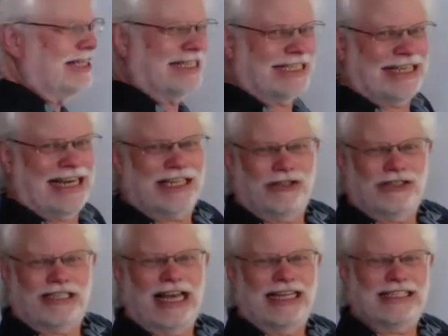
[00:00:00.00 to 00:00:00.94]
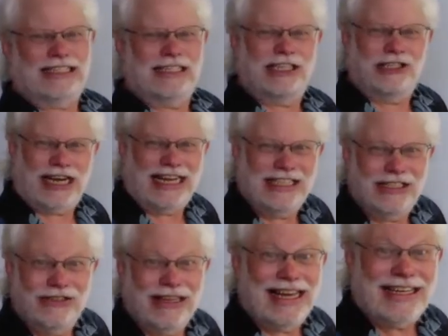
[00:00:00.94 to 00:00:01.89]
as an exercise. Did you guys
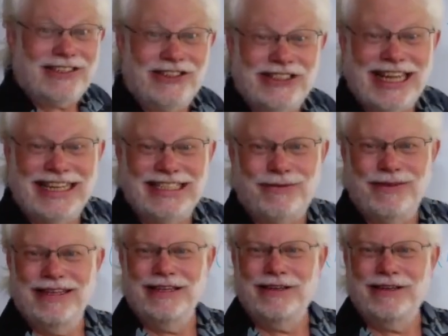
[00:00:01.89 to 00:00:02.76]
do that exercise?